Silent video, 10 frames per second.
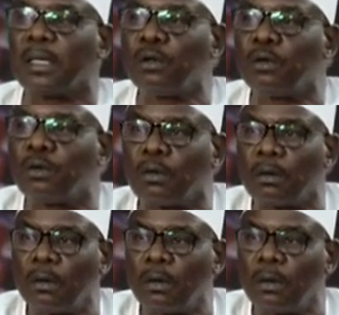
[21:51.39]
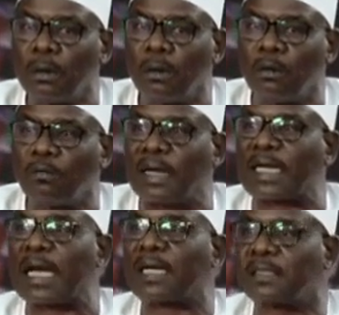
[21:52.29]
you know,
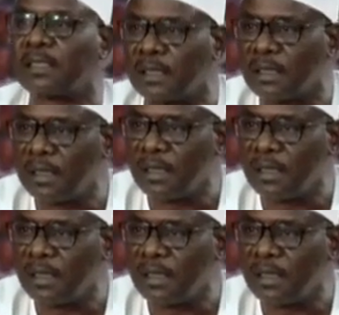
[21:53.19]
overreacting. Mm.